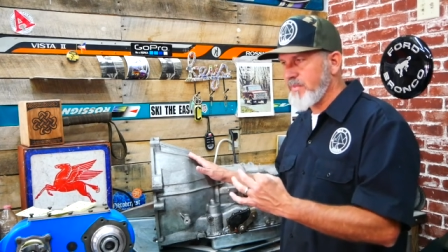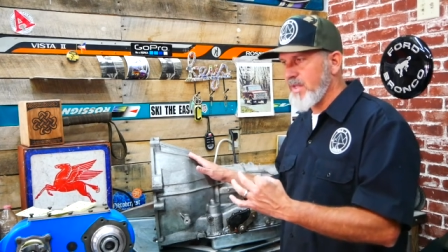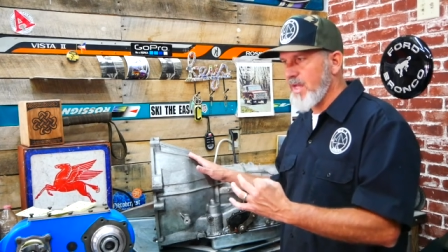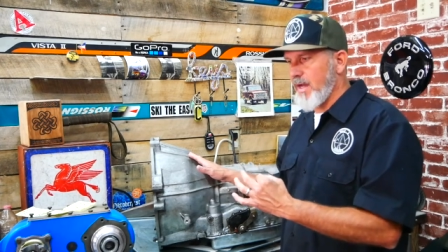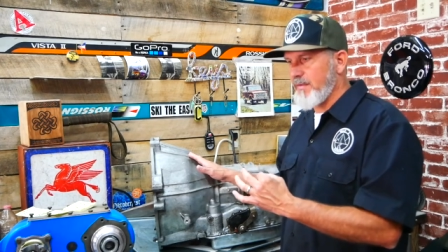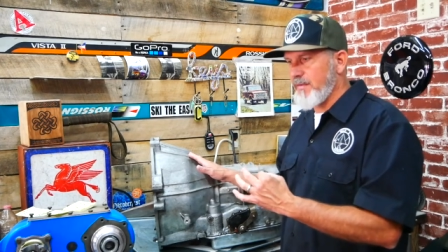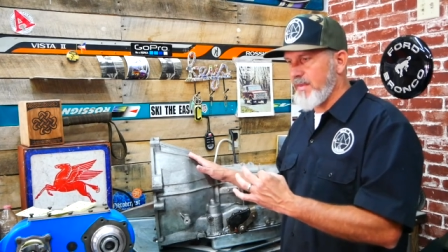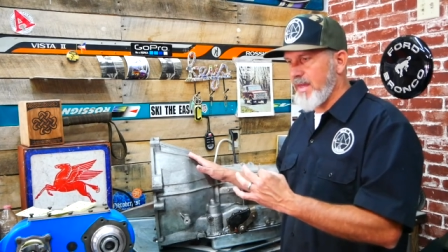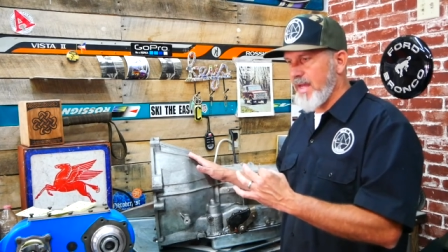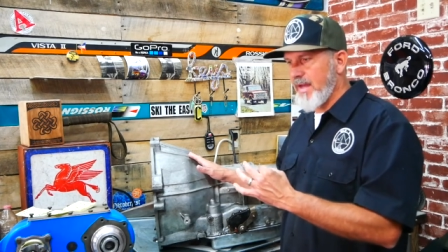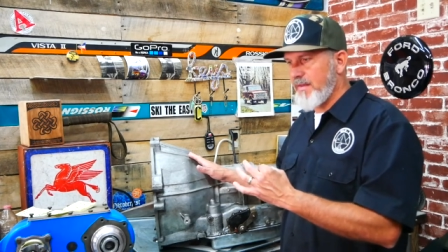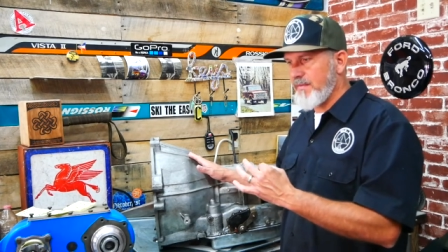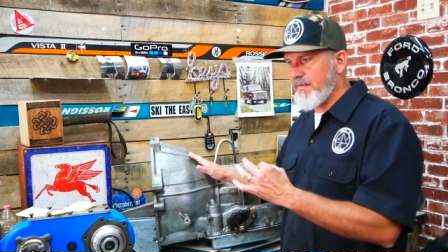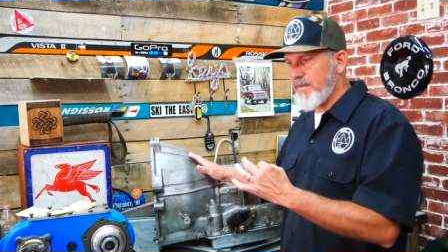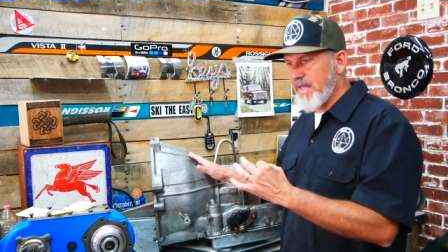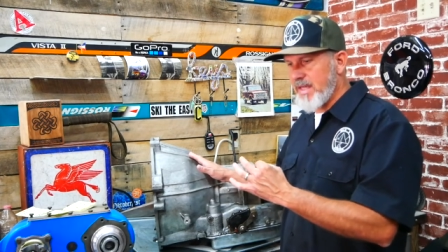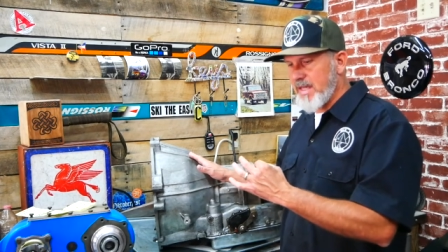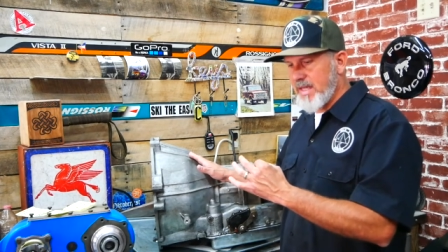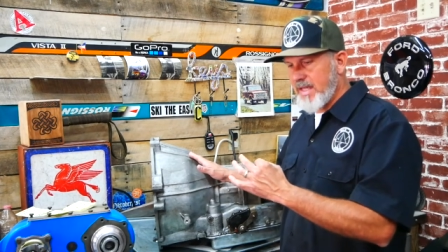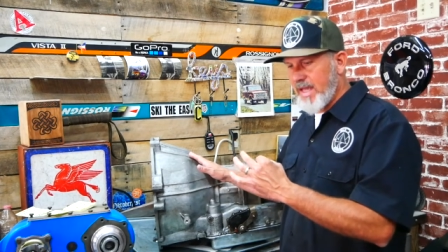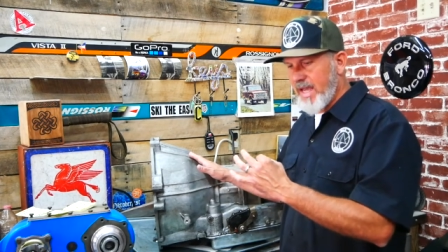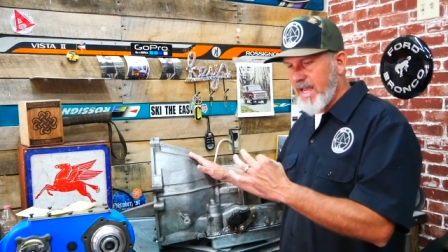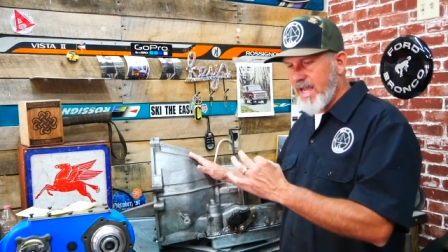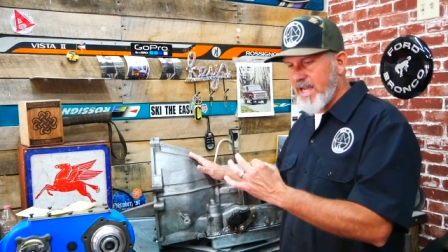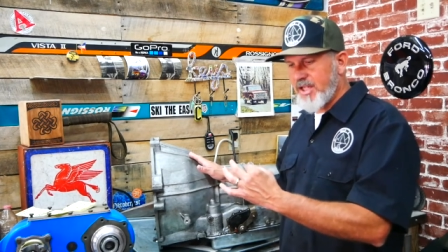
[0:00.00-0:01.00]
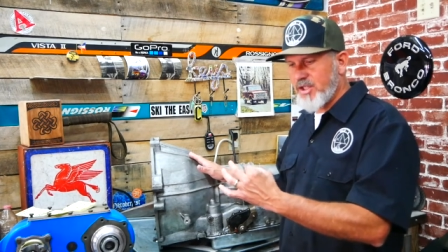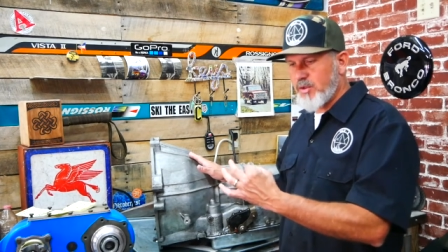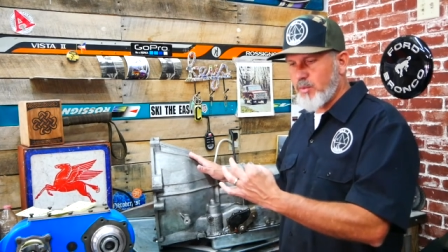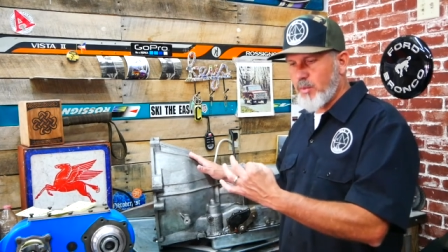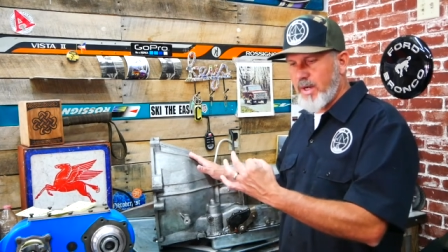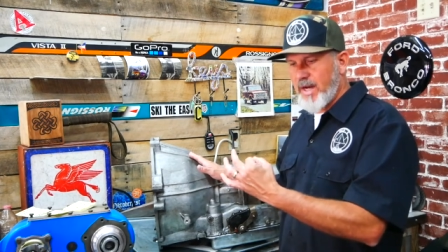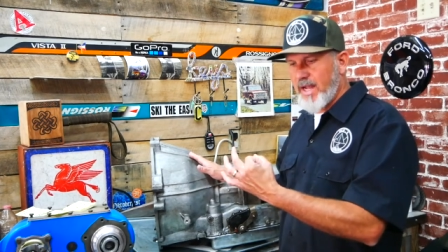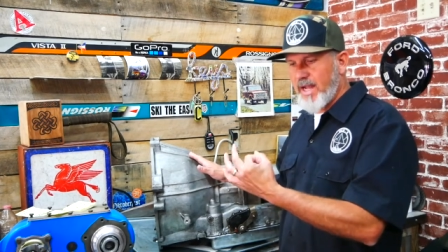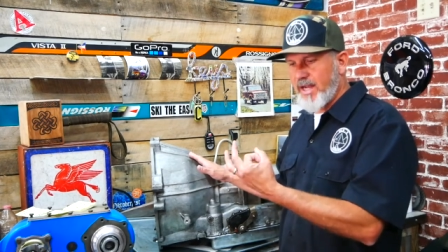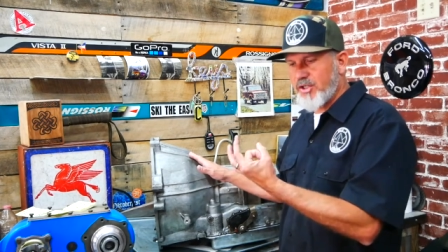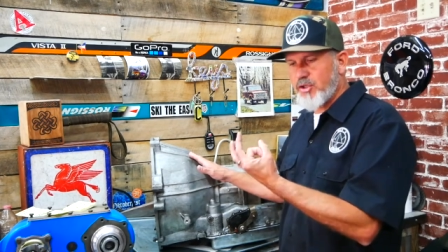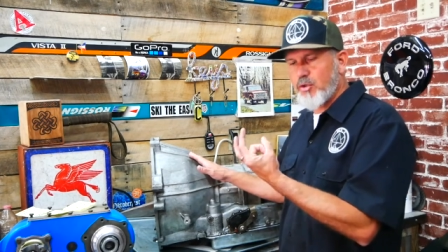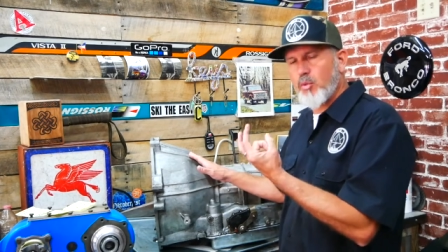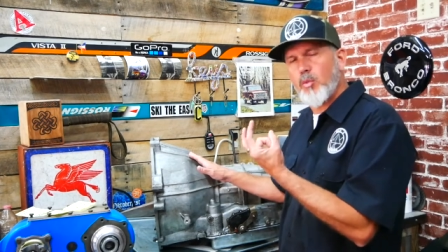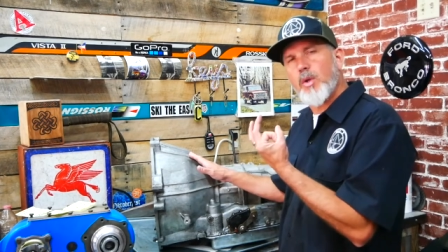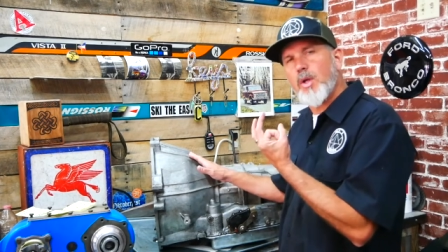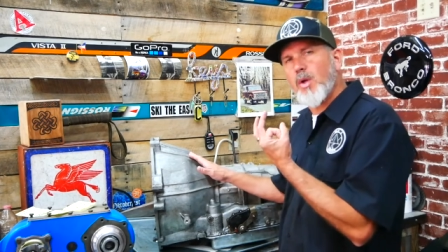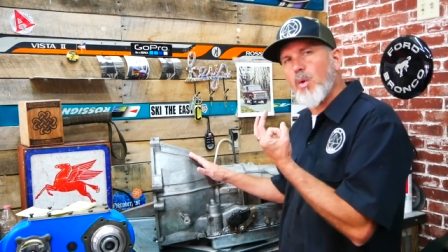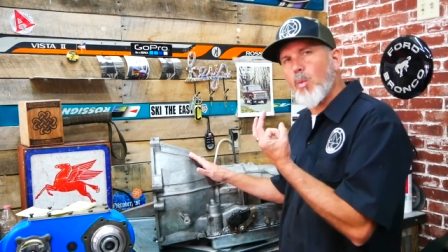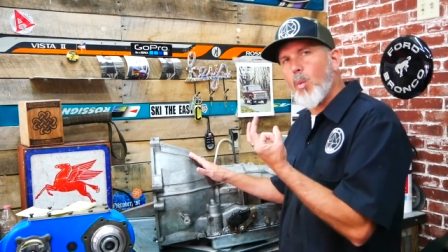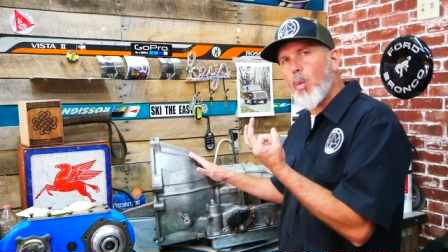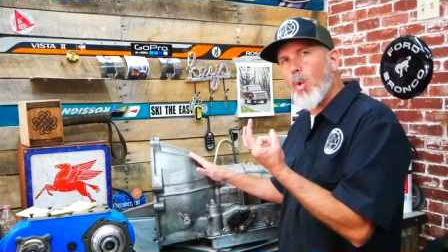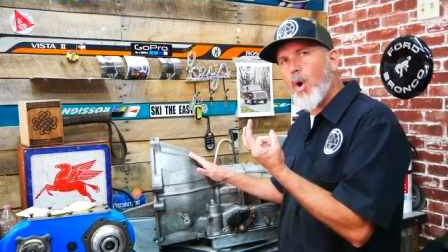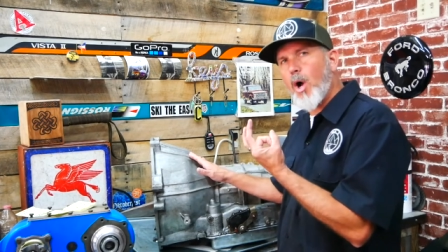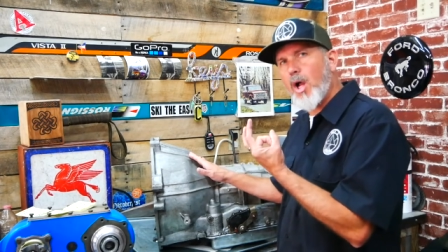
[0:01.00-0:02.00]
uh, that the case would actually
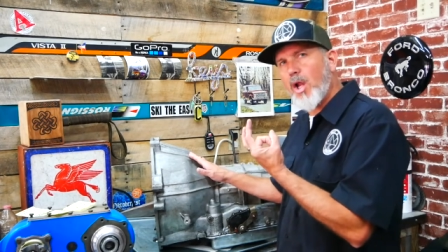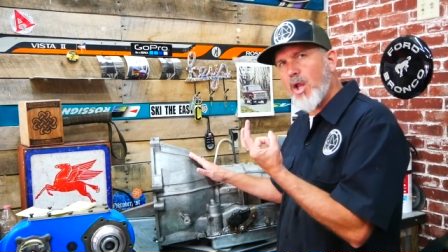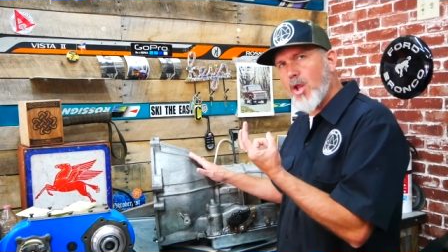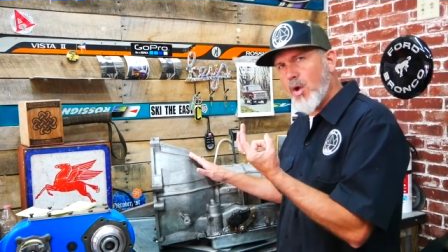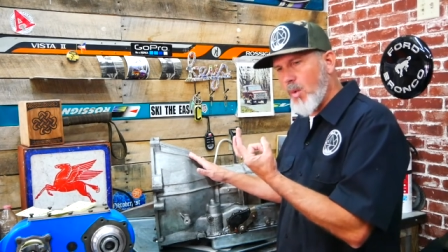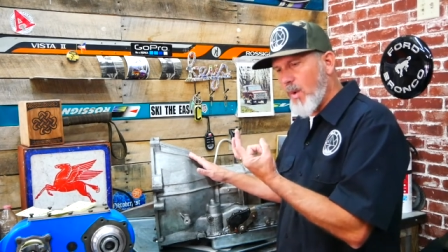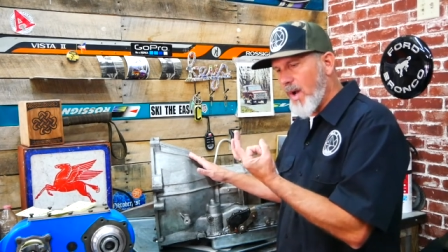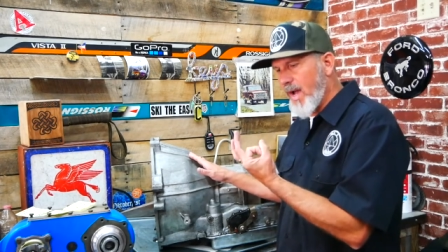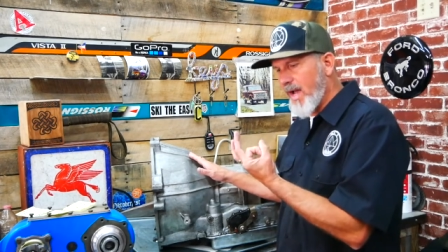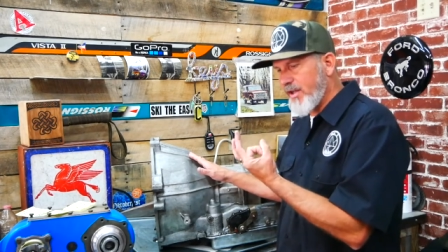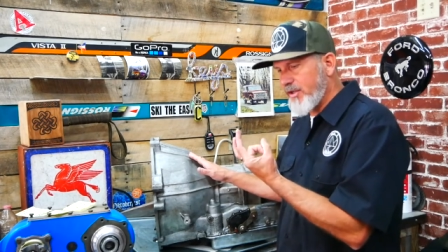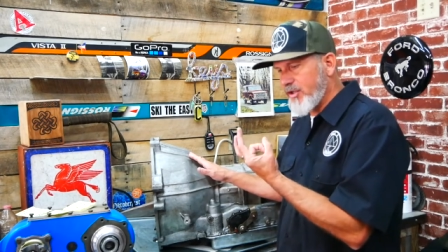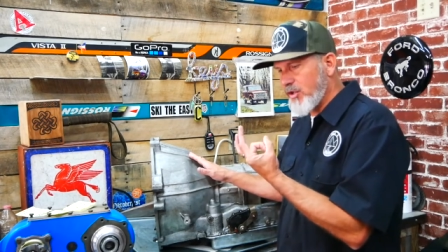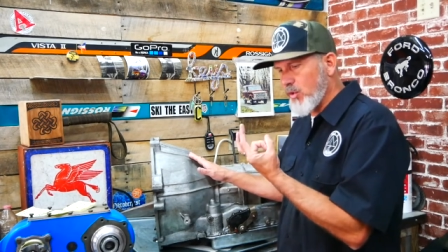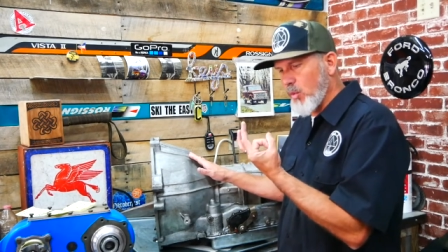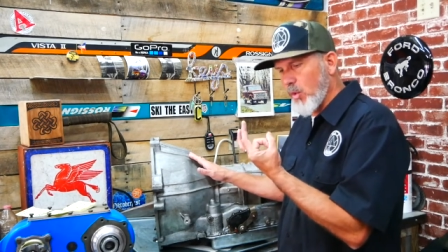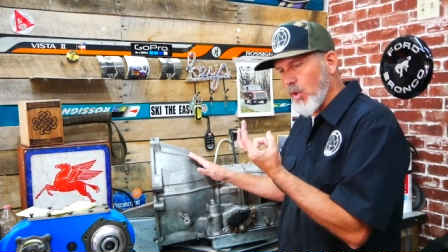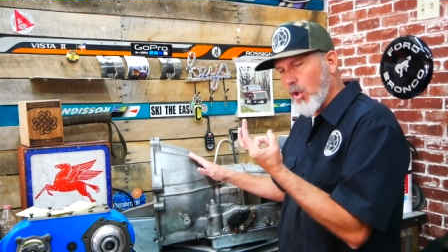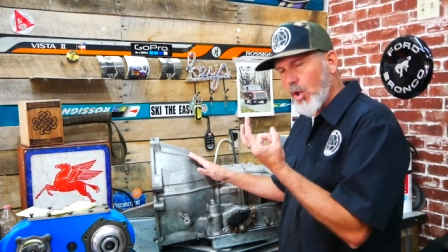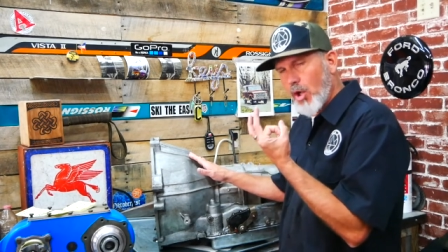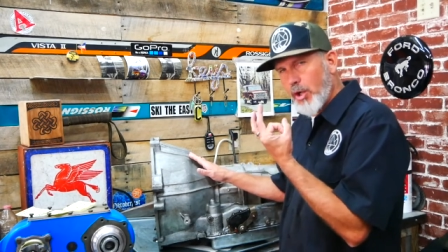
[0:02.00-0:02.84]
wallow out to a